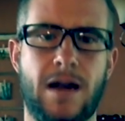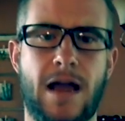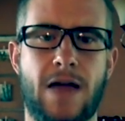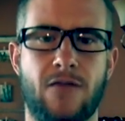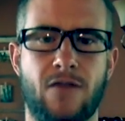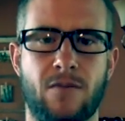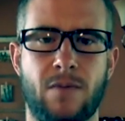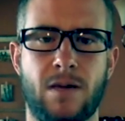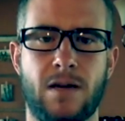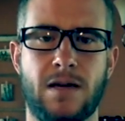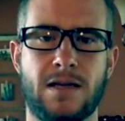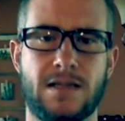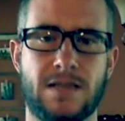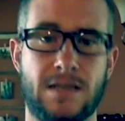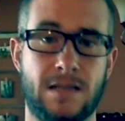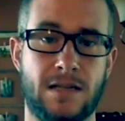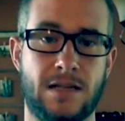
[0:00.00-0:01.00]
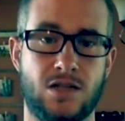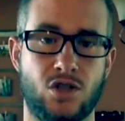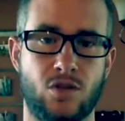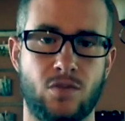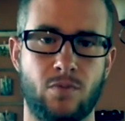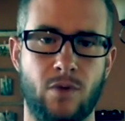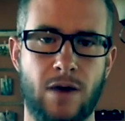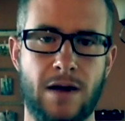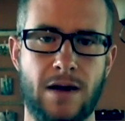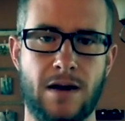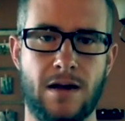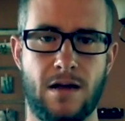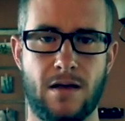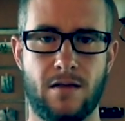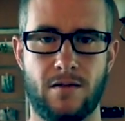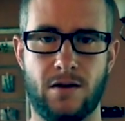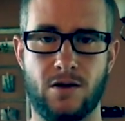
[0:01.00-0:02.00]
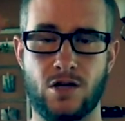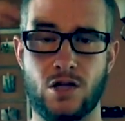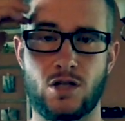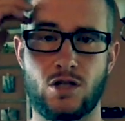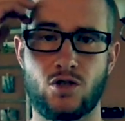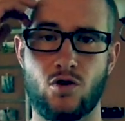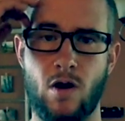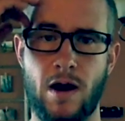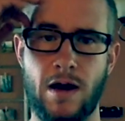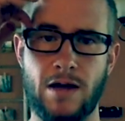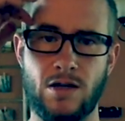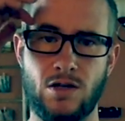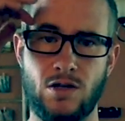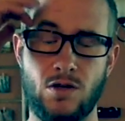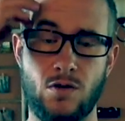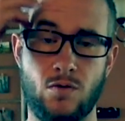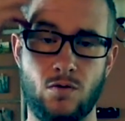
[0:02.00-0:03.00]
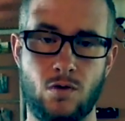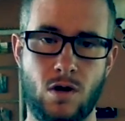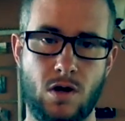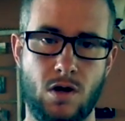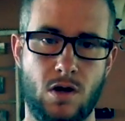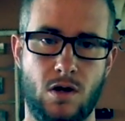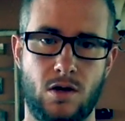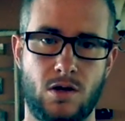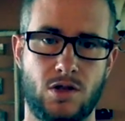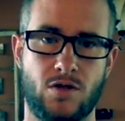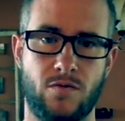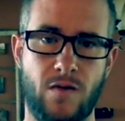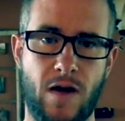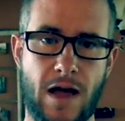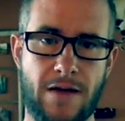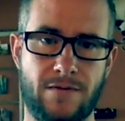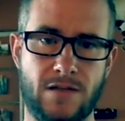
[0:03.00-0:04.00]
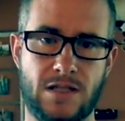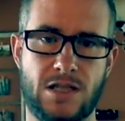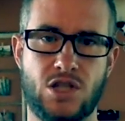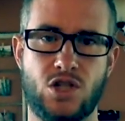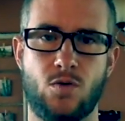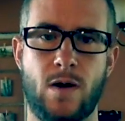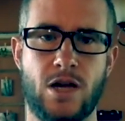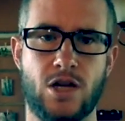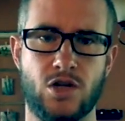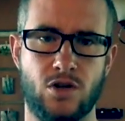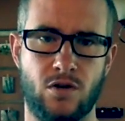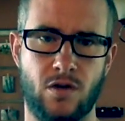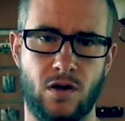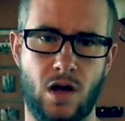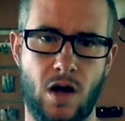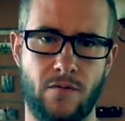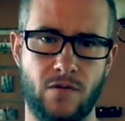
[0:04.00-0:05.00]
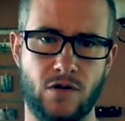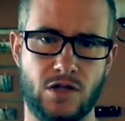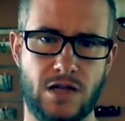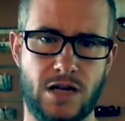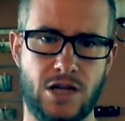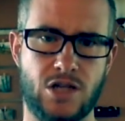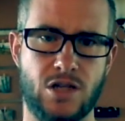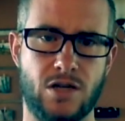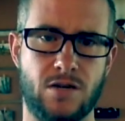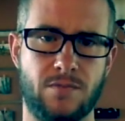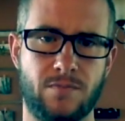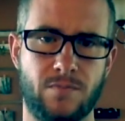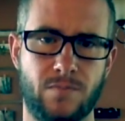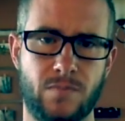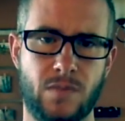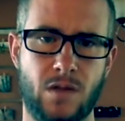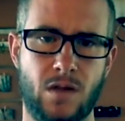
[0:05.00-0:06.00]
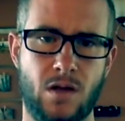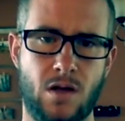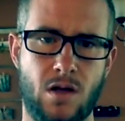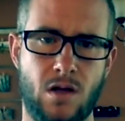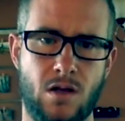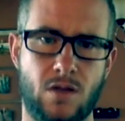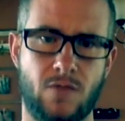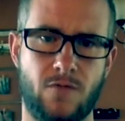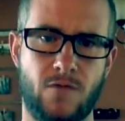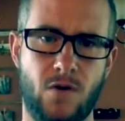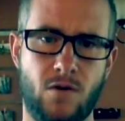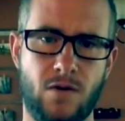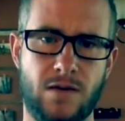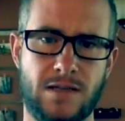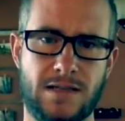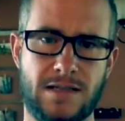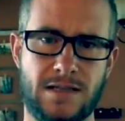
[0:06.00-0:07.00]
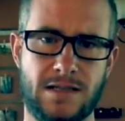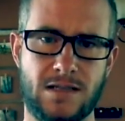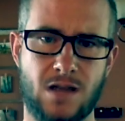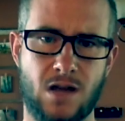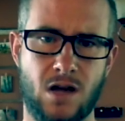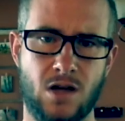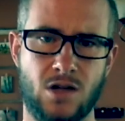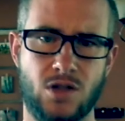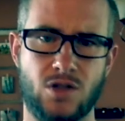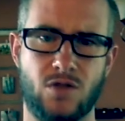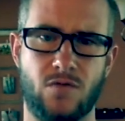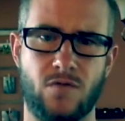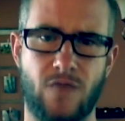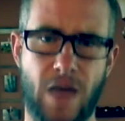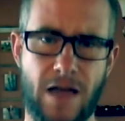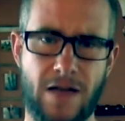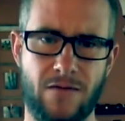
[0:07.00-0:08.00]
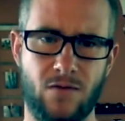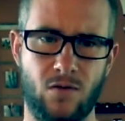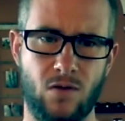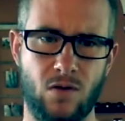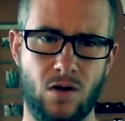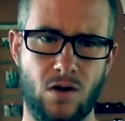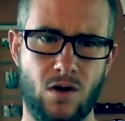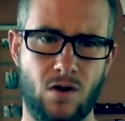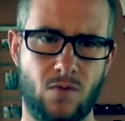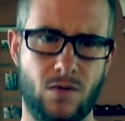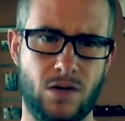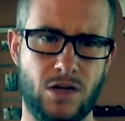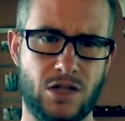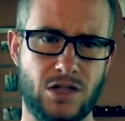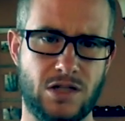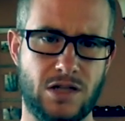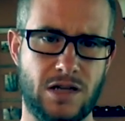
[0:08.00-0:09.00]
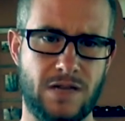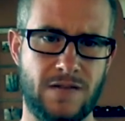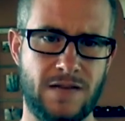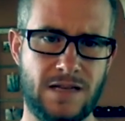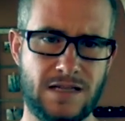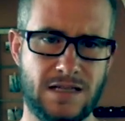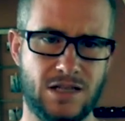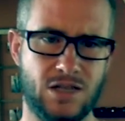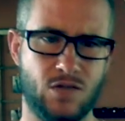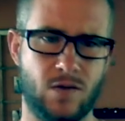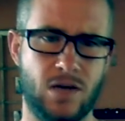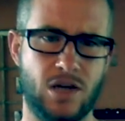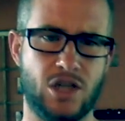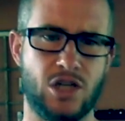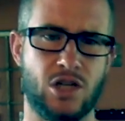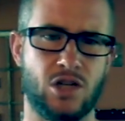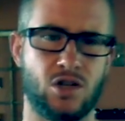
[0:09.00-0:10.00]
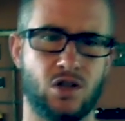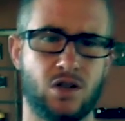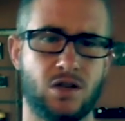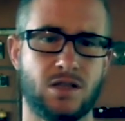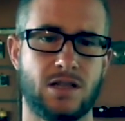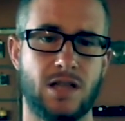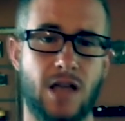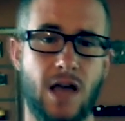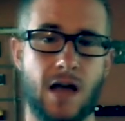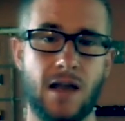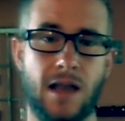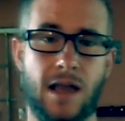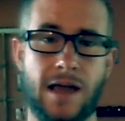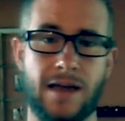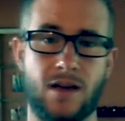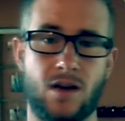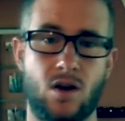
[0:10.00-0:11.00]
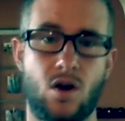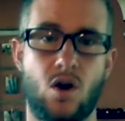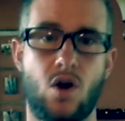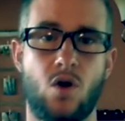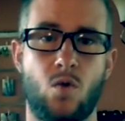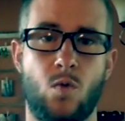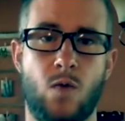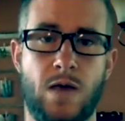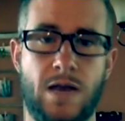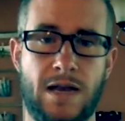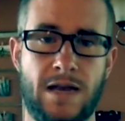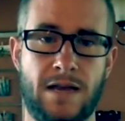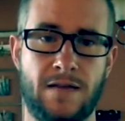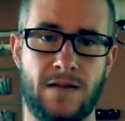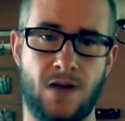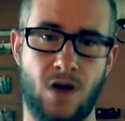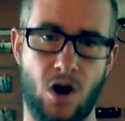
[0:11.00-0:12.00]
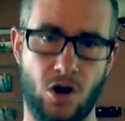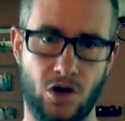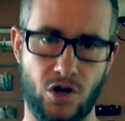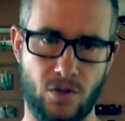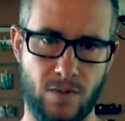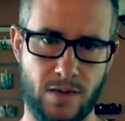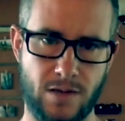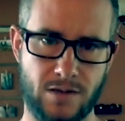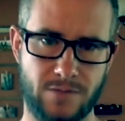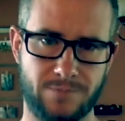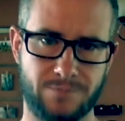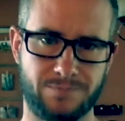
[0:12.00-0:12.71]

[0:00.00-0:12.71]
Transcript: Everybody is in lizard brain. They're just trying to survive the situation or the conversation. The focus is on survival, which in these situations looks a lot like winning the argument.